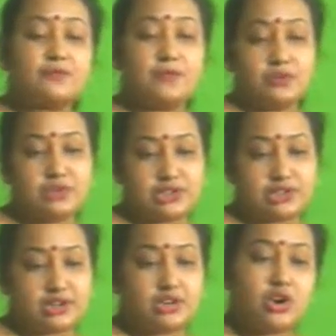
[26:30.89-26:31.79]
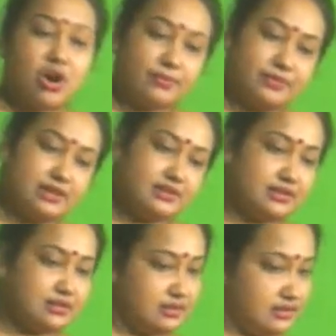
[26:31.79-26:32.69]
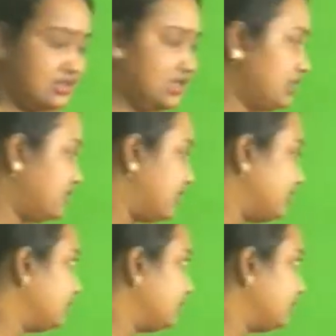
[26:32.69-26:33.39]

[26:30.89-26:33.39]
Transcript: future of these children.